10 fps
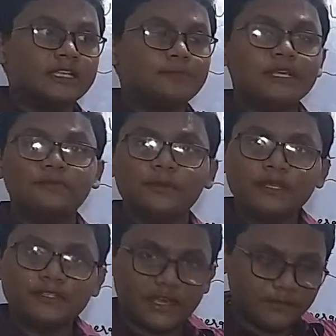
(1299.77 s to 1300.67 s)
displacement
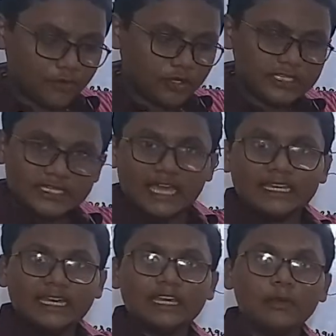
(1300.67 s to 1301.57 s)
means when force is
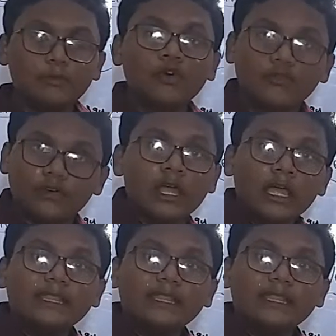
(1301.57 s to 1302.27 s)
acted, it will move.